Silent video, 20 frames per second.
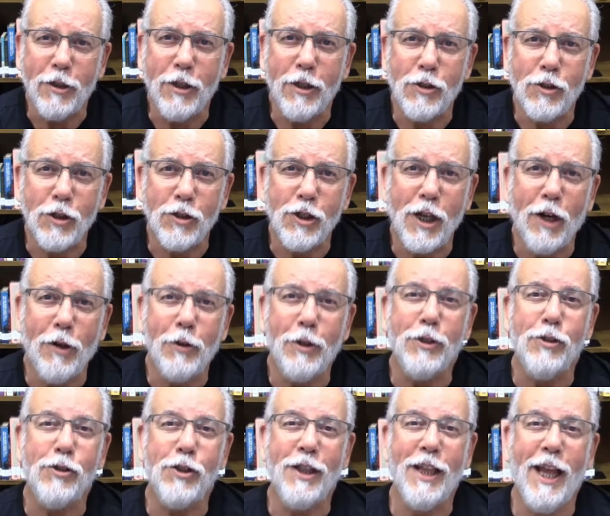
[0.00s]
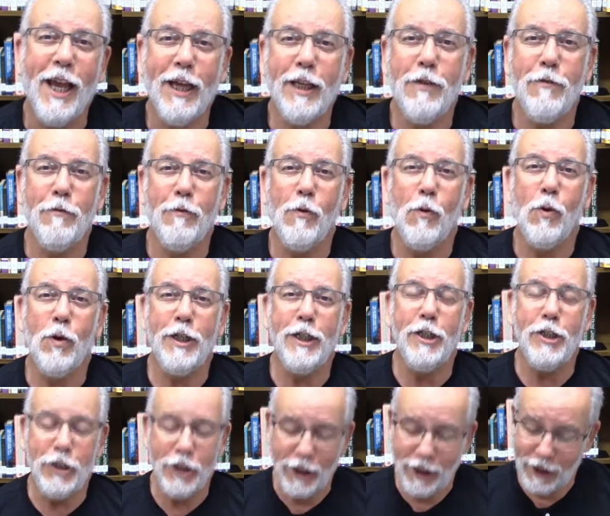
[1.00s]
this is our snack for the
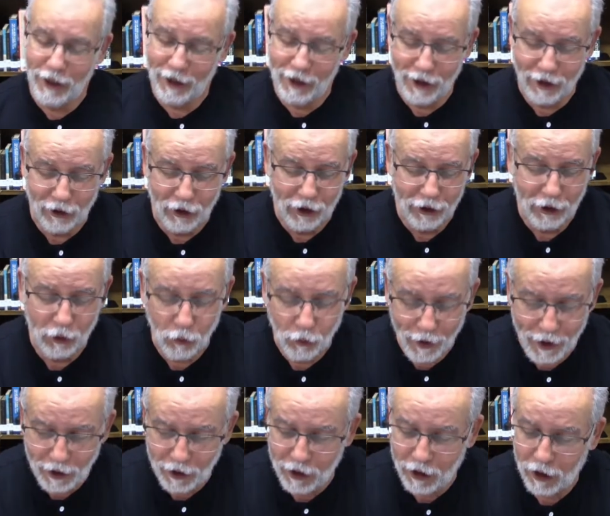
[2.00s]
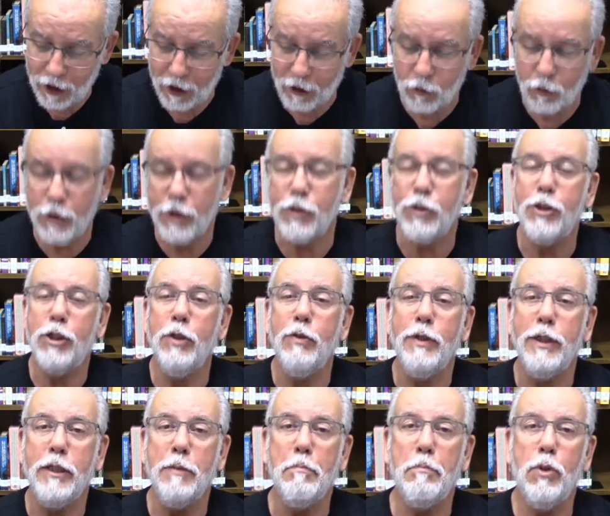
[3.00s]
journey, another week, and we're still
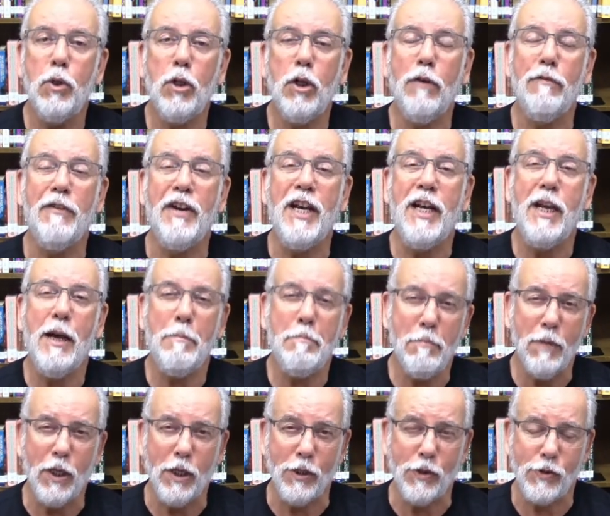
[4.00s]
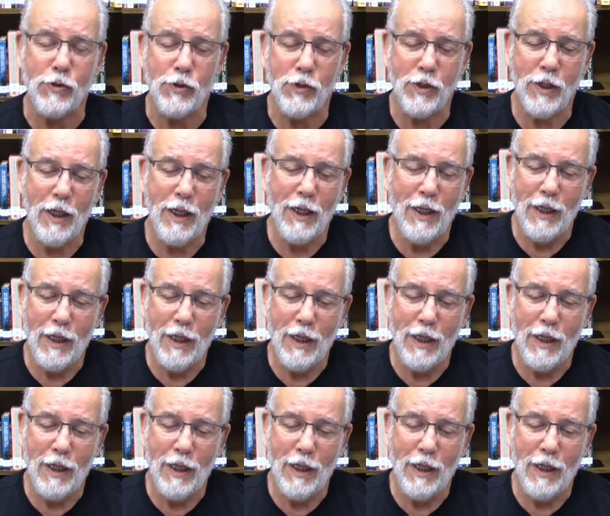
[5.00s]
in the book of Numbers,